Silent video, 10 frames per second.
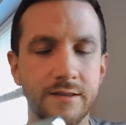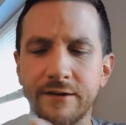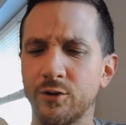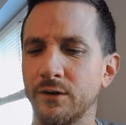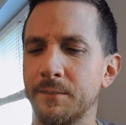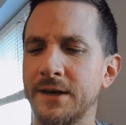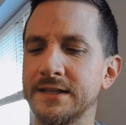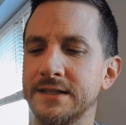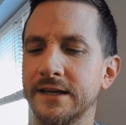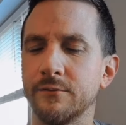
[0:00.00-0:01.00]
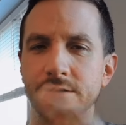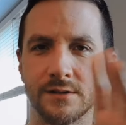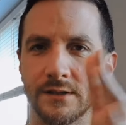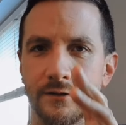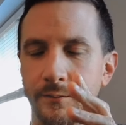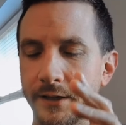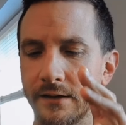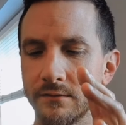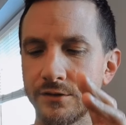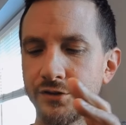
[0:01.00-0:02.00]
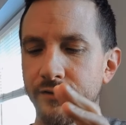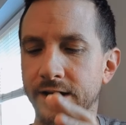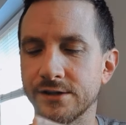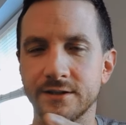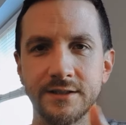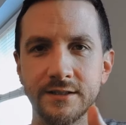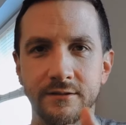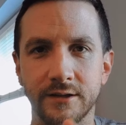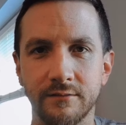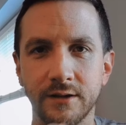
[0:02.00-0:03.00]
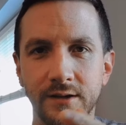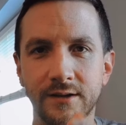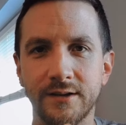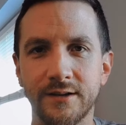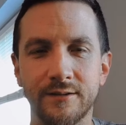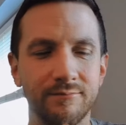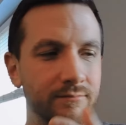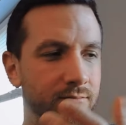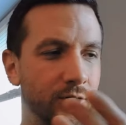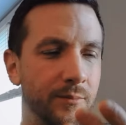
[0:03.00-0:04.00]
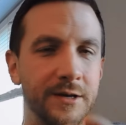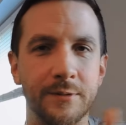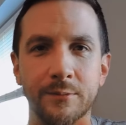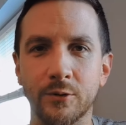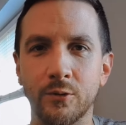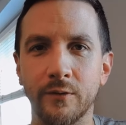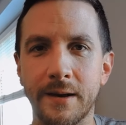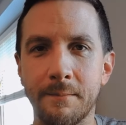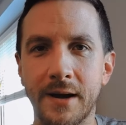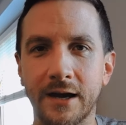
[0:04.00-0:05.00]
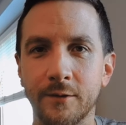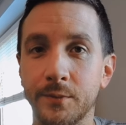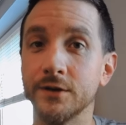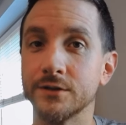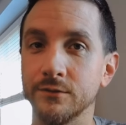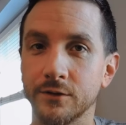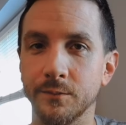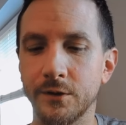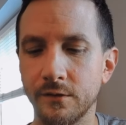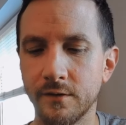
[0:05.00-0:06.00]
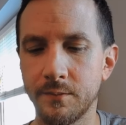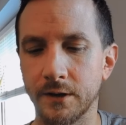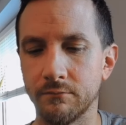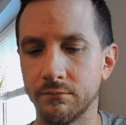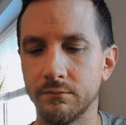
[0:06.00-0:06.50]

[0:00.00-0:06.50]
They call it PC-in, which is a little bit strange considering not many people call their Mac a personal computer, but